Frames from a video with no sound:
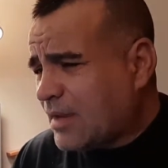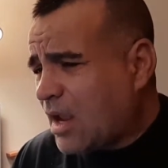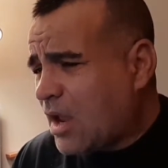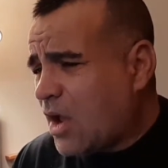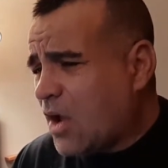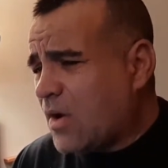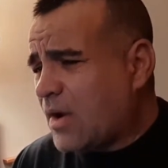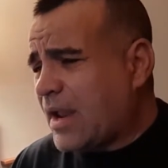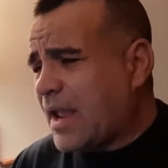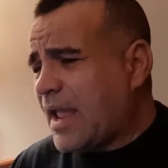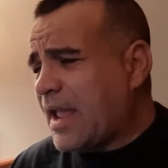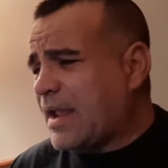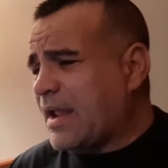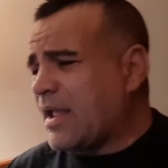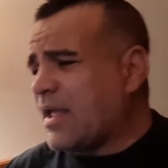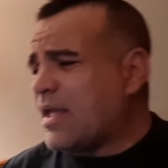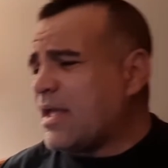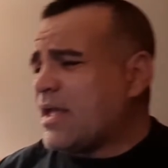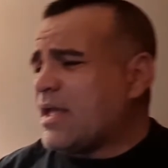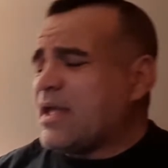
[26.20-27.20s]
Okay,
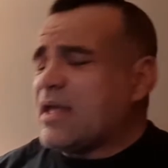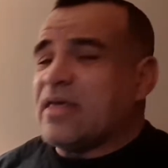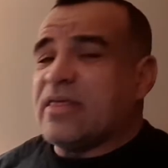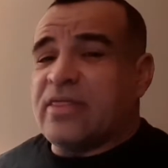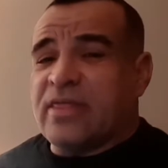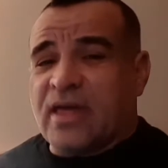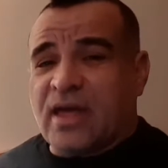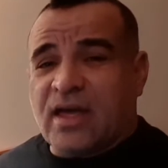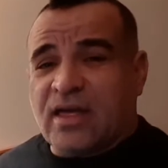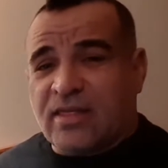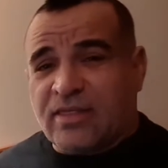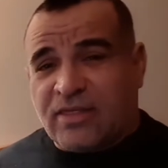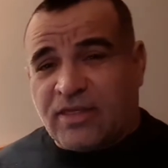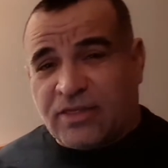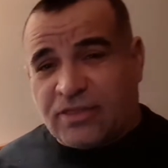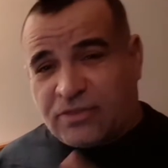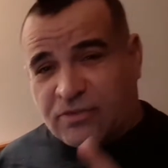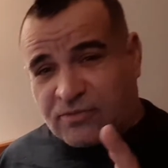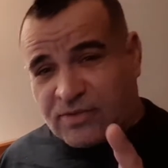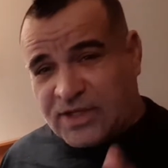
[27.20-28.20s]
the
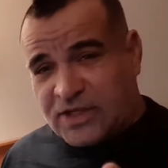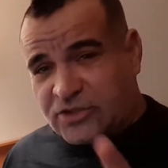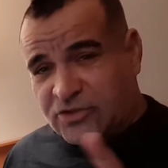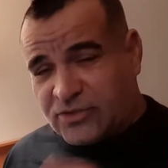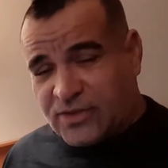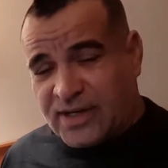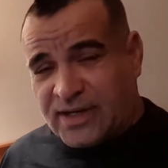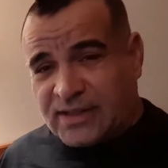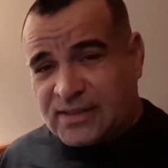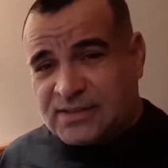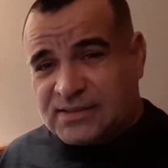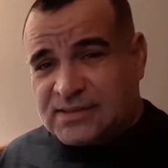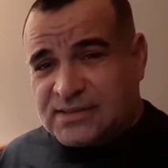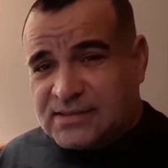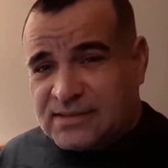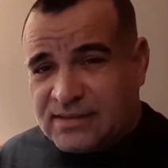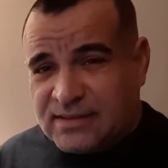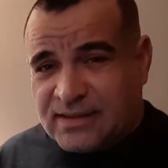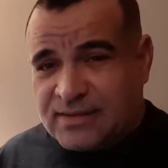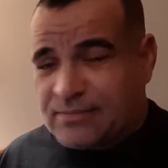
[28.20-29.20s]
three tricks
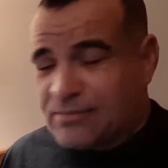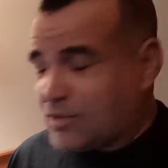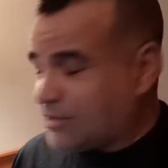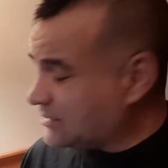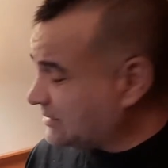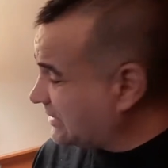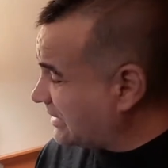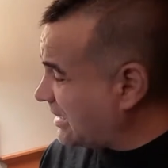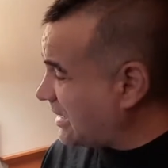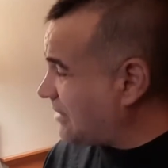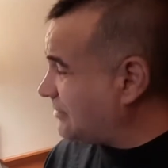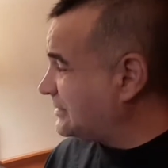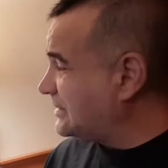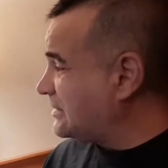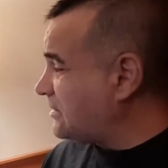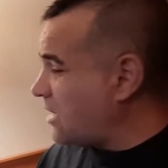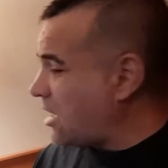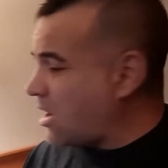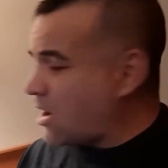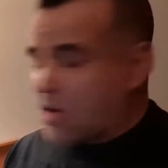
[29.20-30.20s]
that most cops
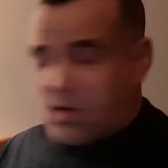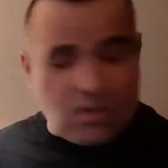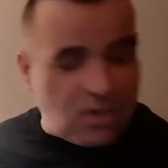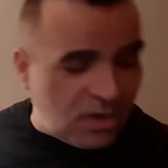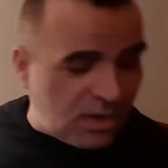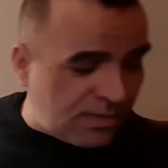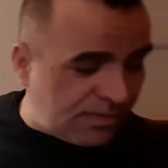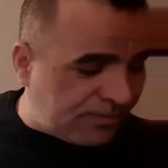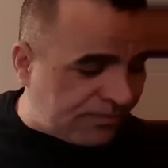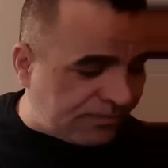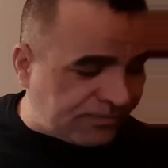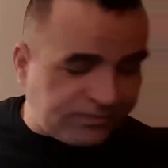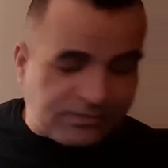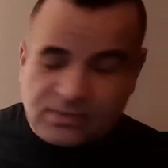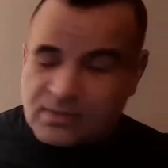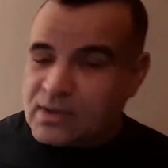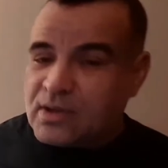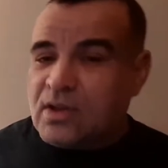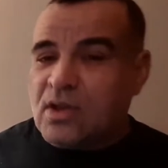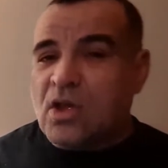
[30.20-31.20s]
know
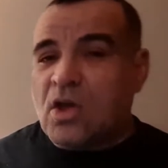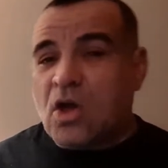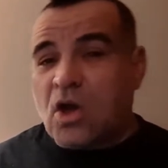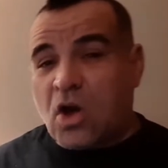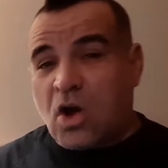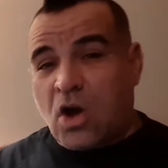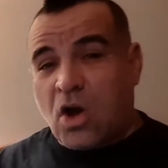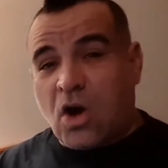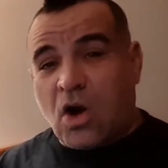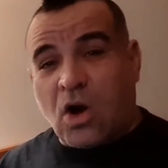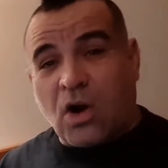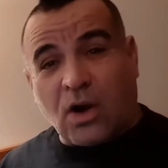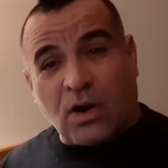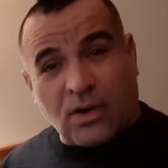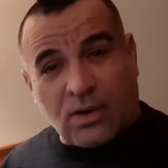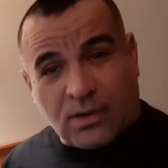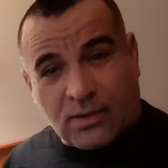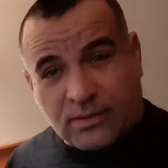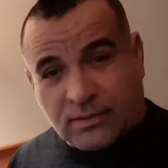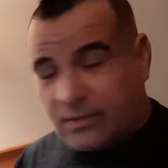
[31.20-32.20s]

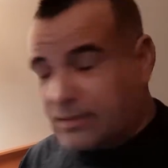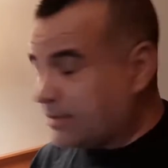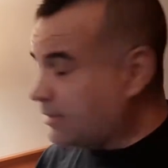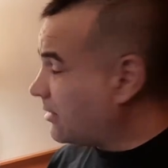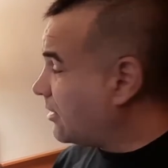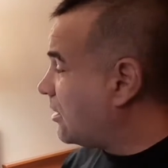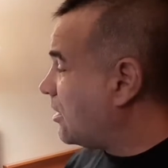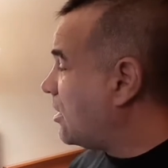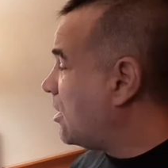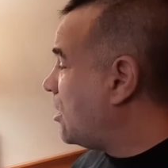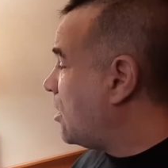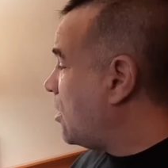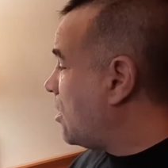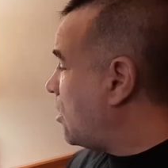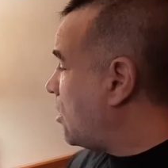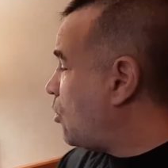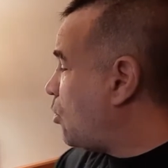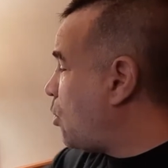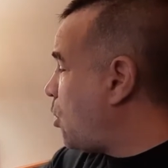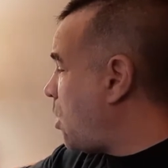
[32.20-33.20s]
are:
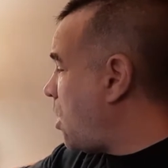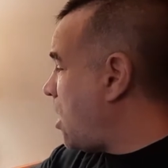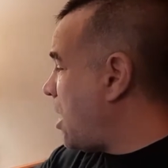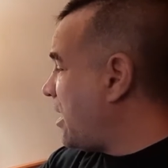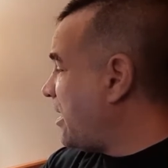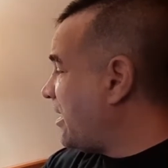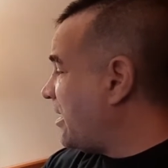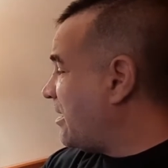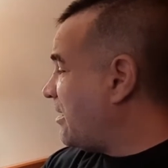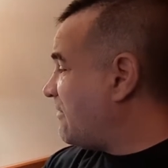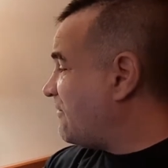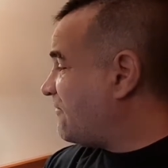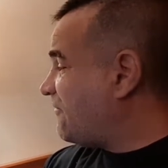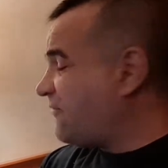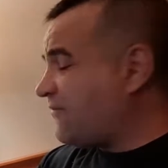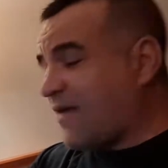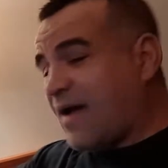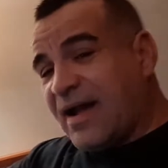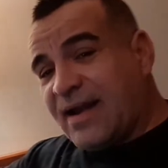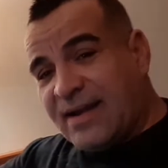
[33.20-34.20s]
1.
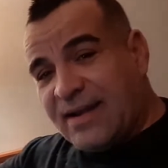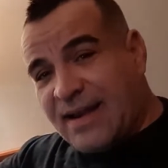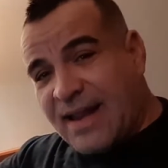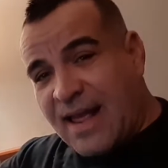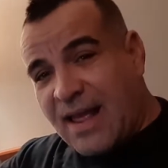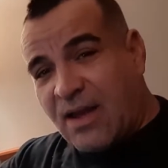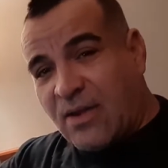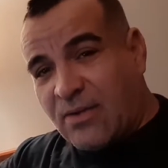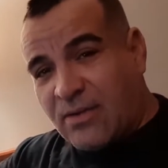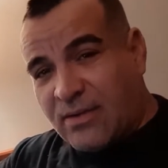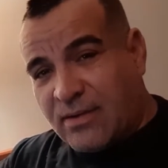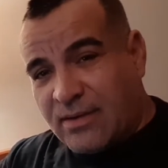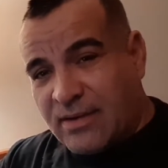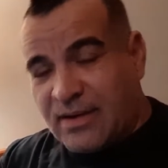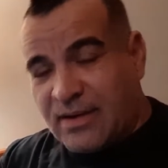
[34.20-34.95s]
Find out